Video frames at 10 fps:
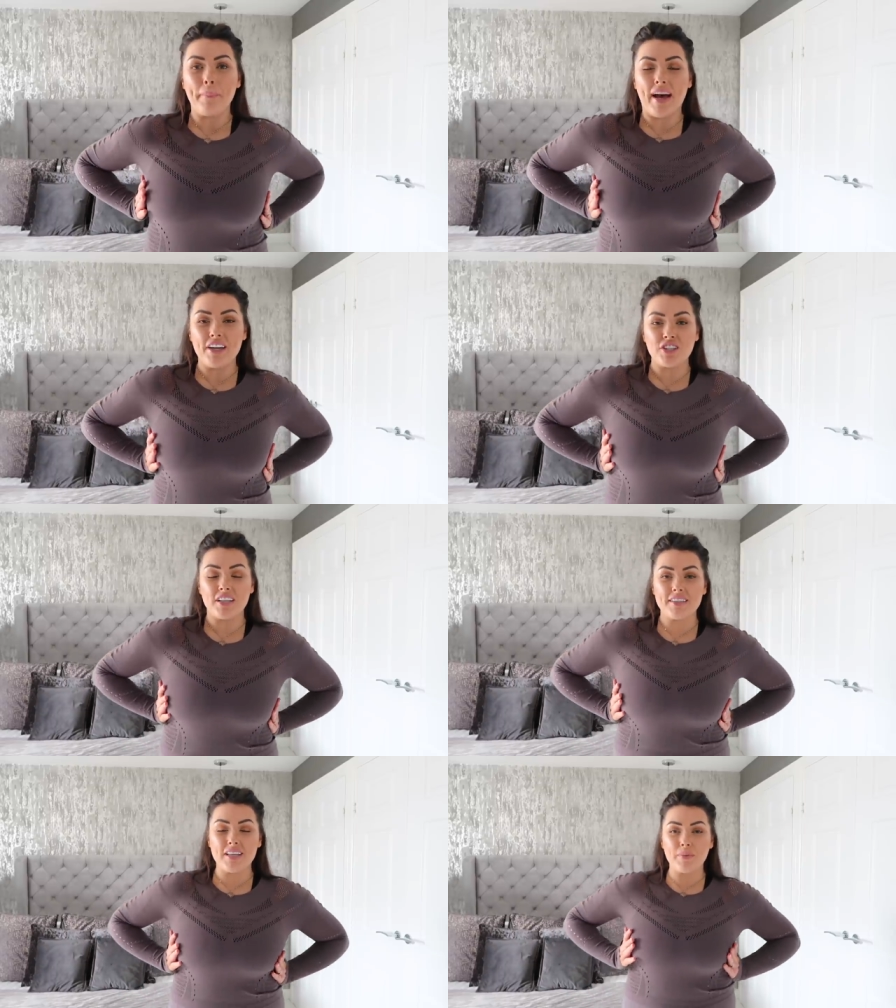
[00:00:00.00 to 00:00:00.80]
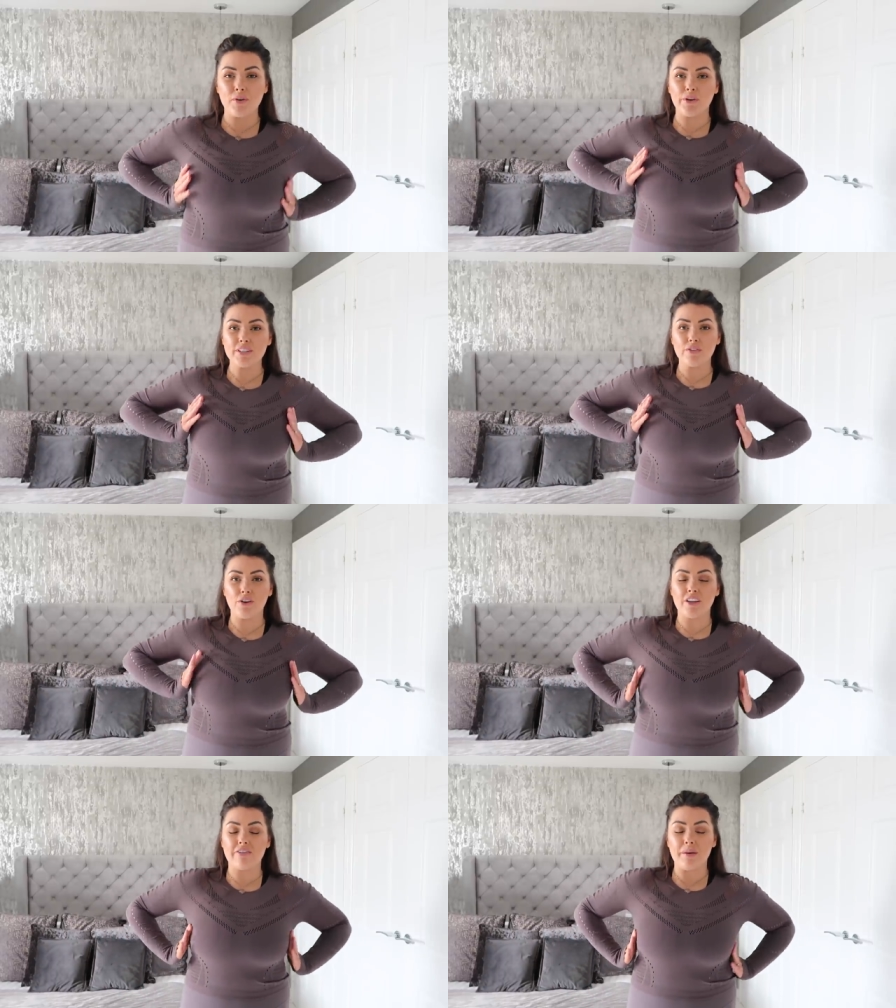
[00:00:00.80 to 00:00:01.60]
but as you can see because I've
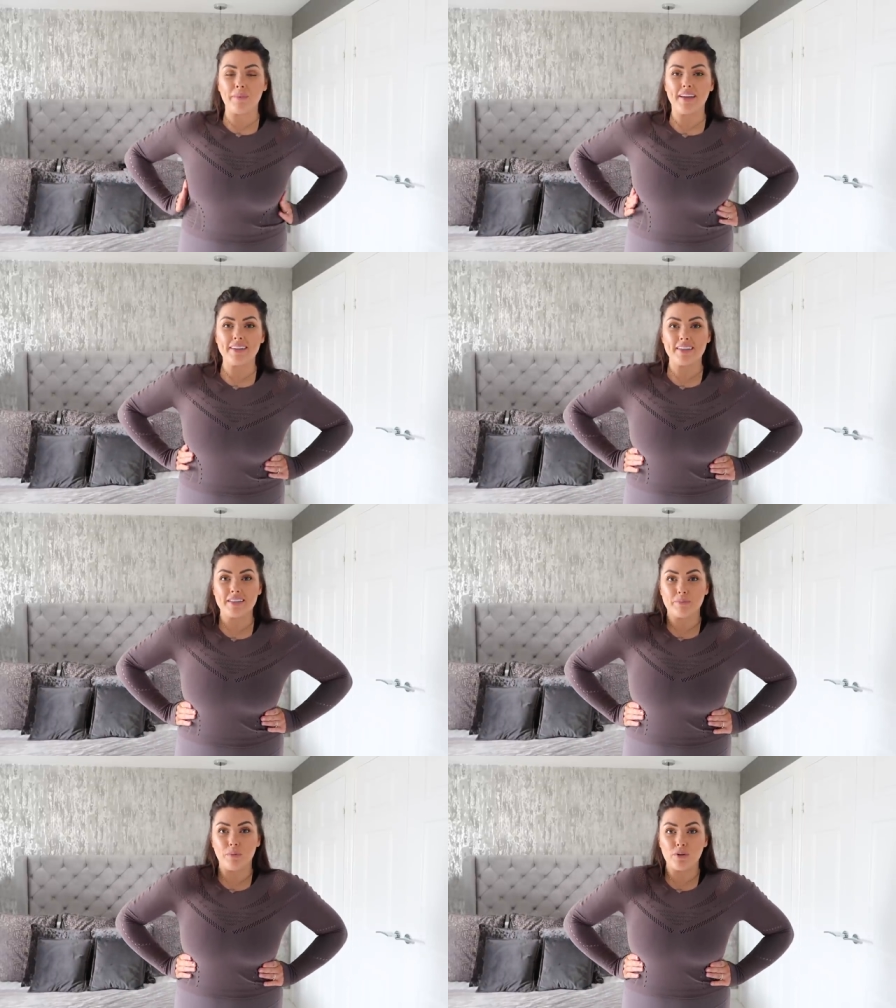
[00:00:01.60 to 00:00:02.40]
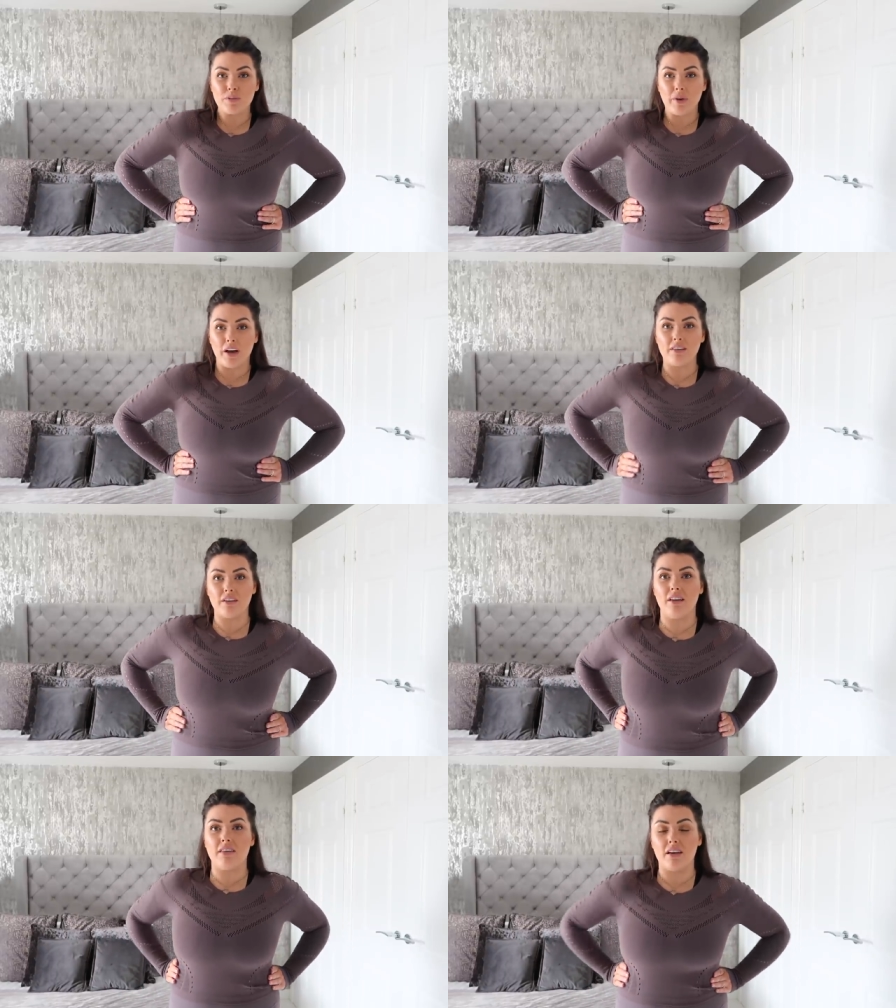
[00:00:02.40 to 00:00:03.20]
got the Fabletics sports bra
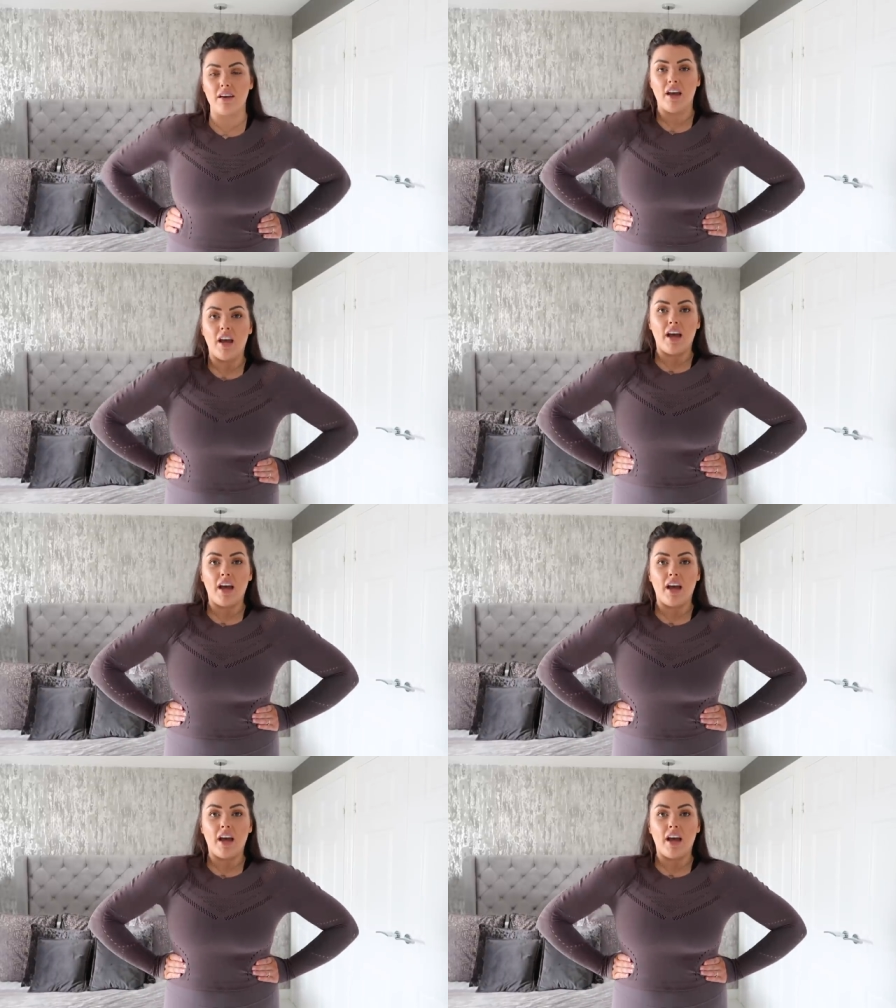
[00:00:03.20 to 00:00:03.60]
underneath it